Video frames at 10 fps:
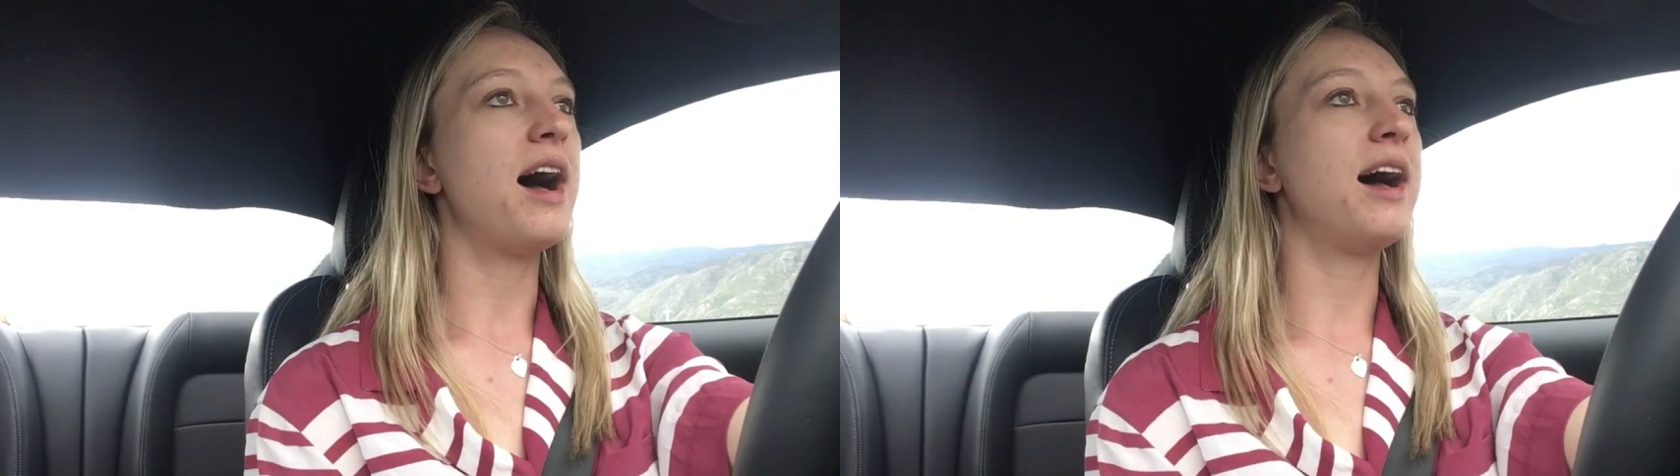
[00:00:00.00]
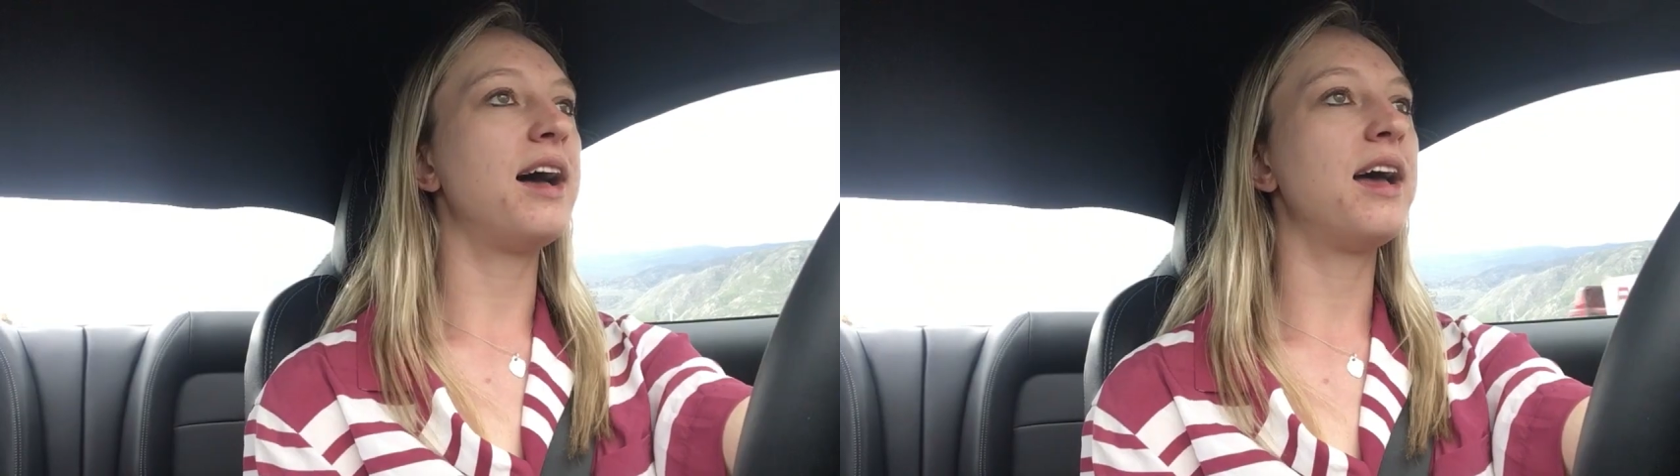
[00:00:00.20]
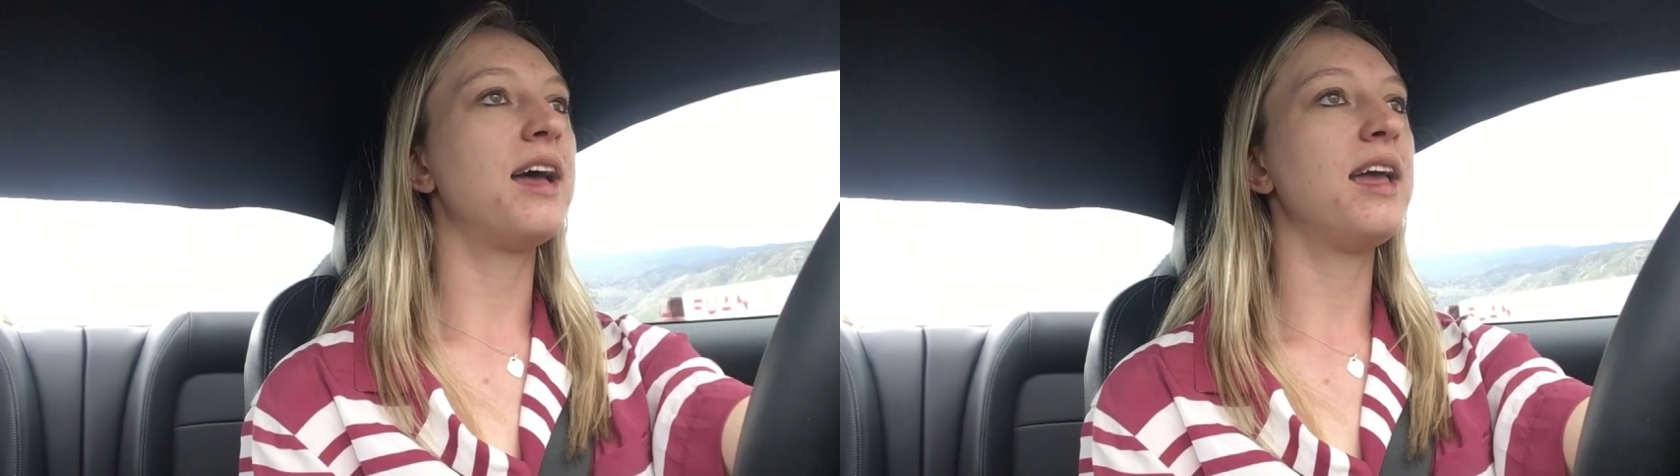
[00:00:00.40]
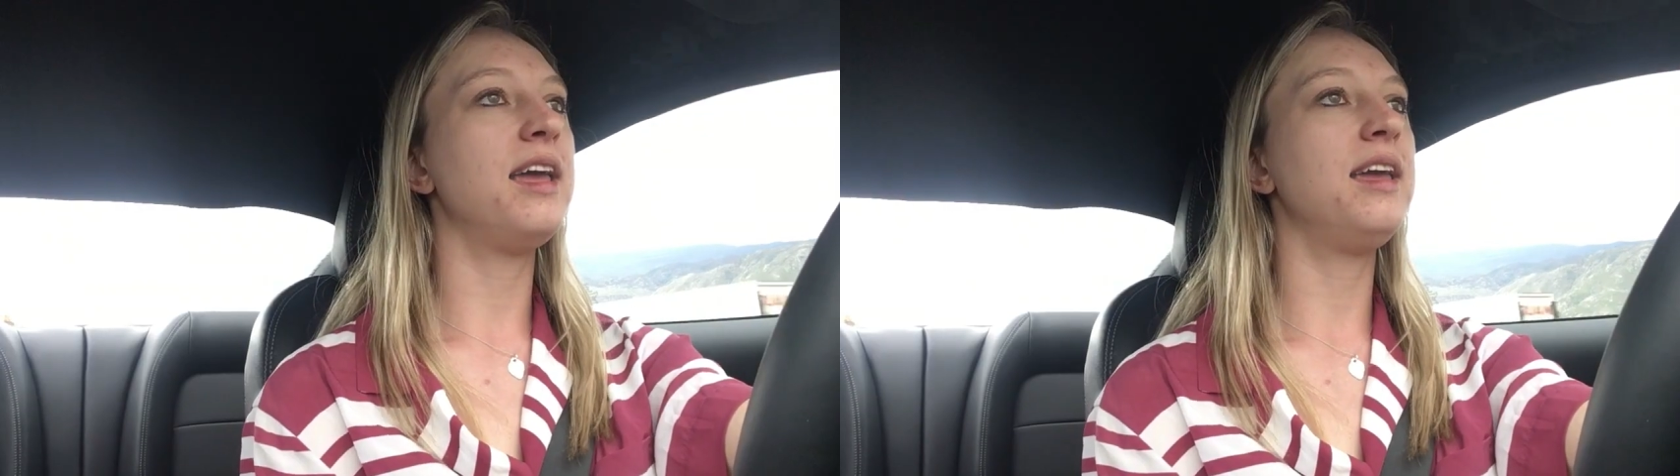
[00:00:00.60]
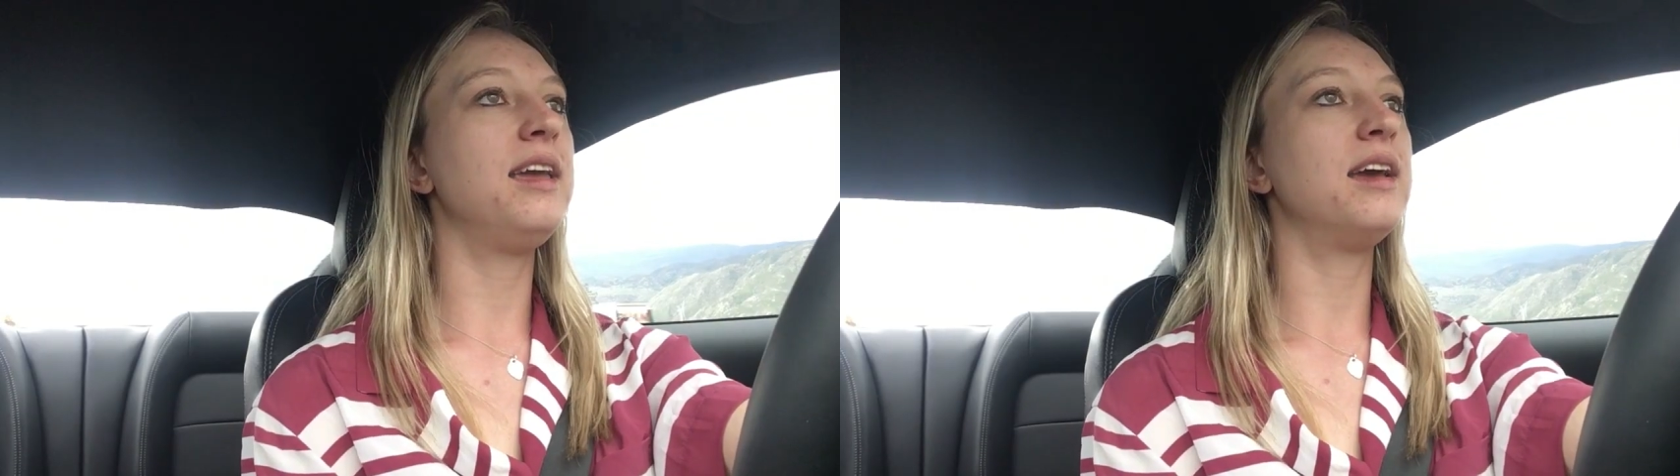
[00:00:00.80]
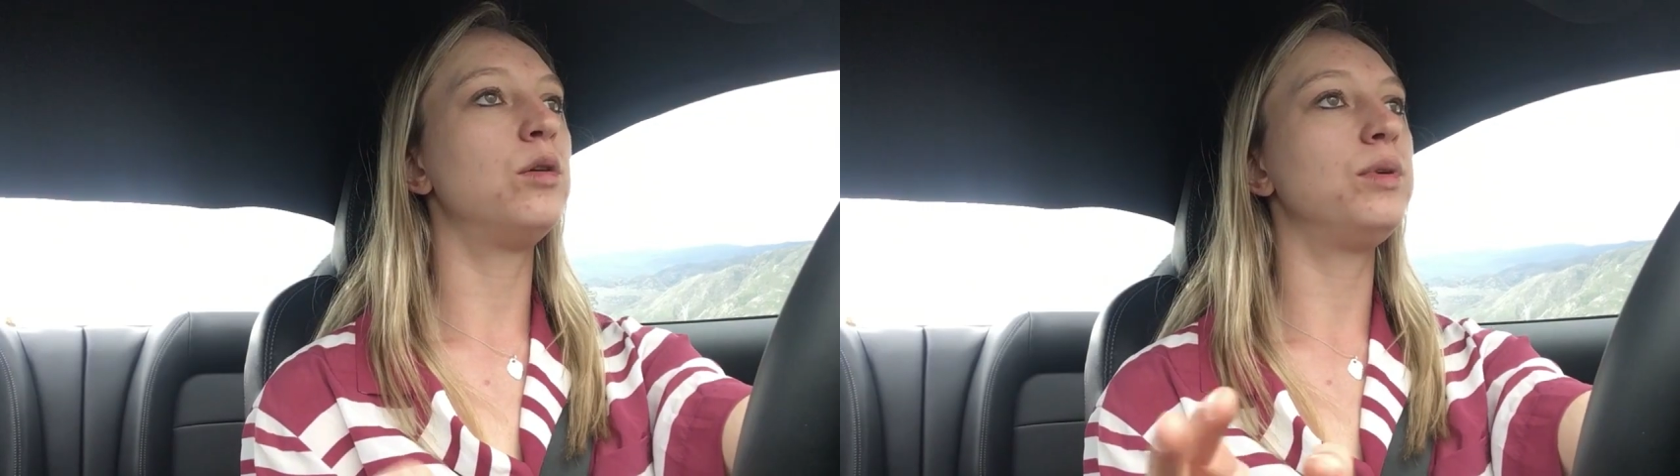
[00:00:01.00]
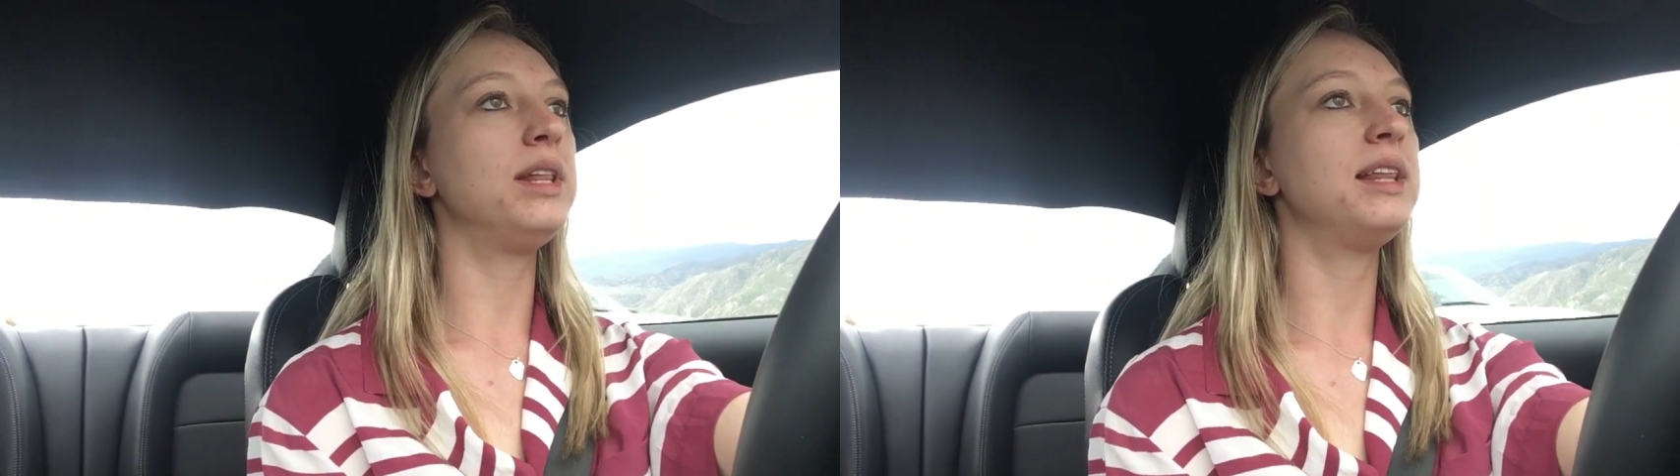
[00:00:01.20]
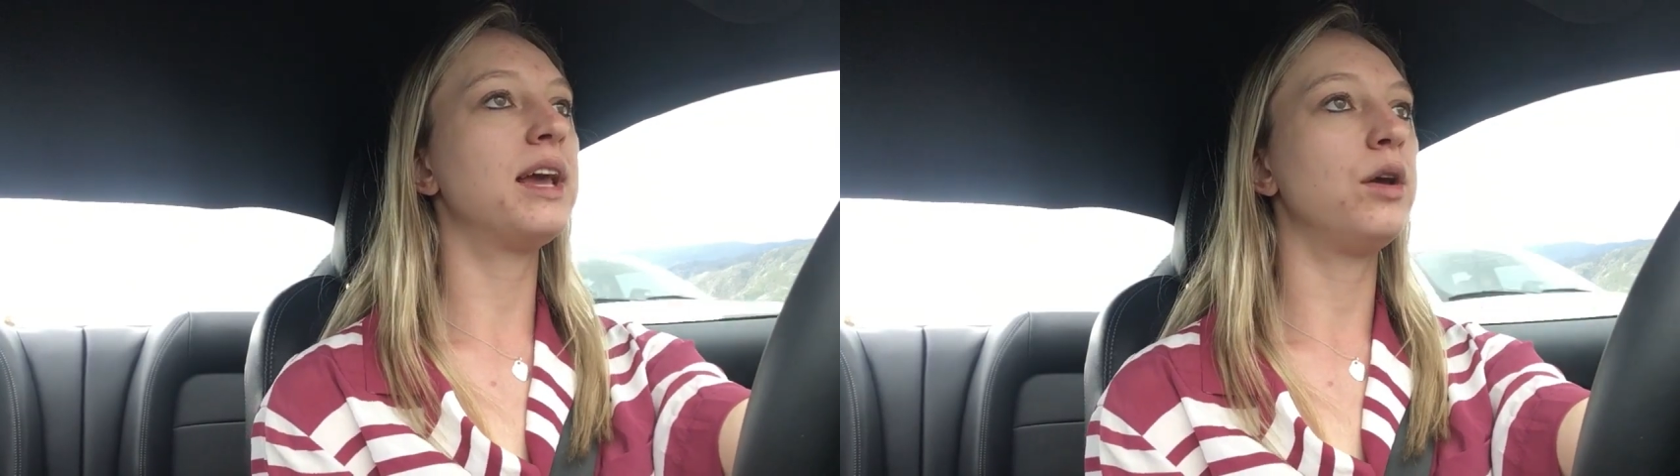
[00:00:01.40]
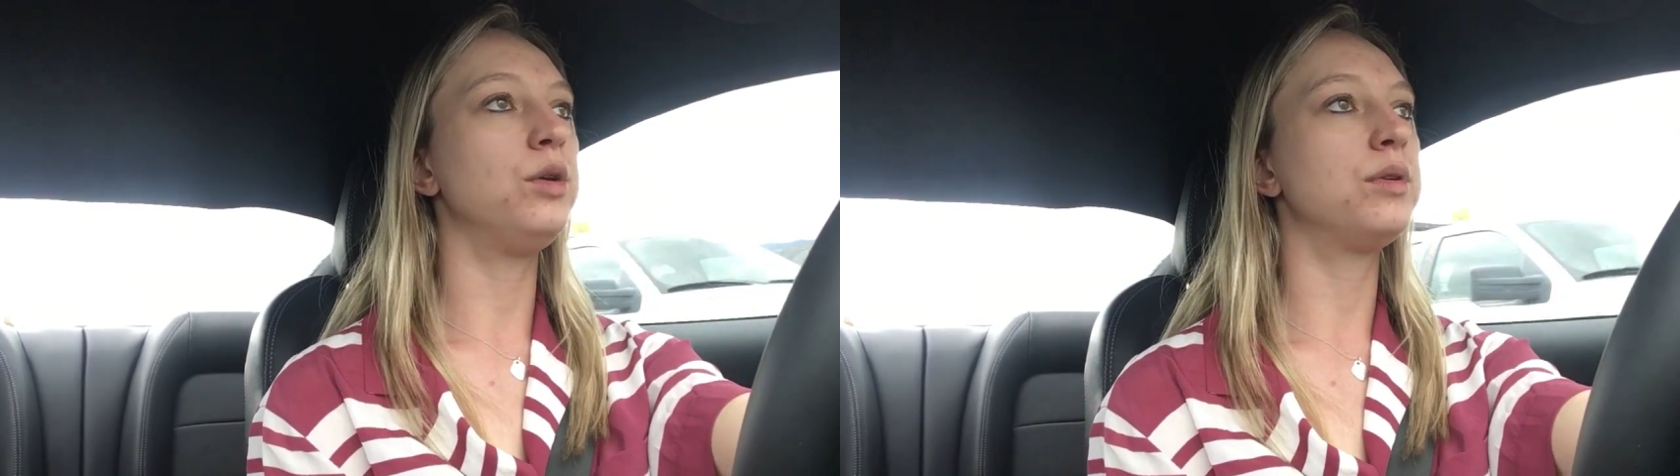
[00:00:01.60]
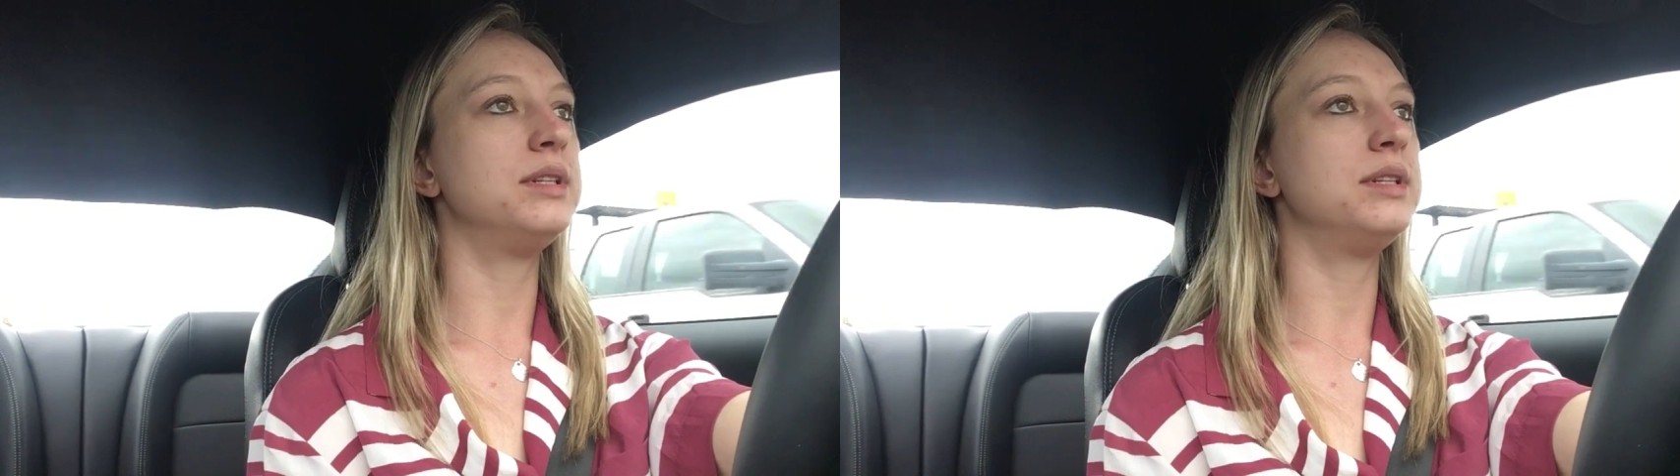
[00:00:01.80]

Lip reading: I really like how you